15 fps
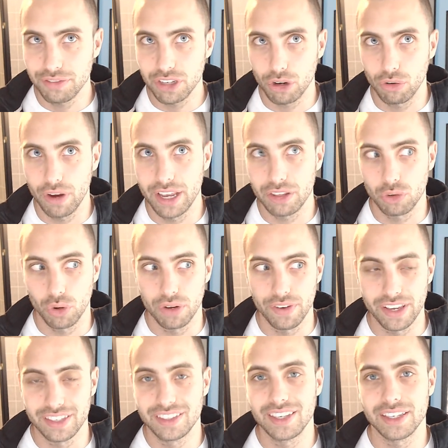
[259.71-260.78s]
have to create sort
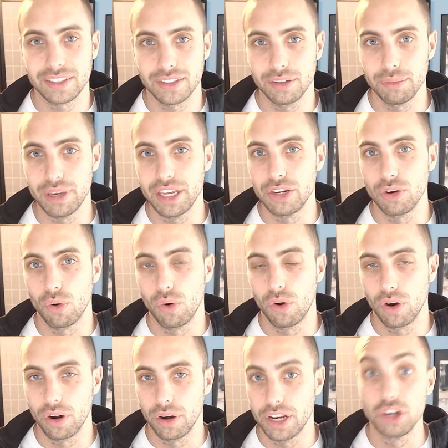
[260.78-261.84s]
of a system in
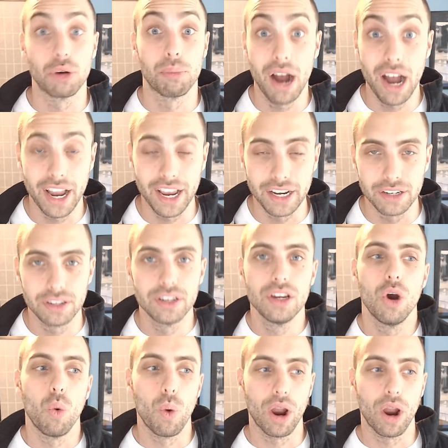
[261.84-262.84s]
your in your mind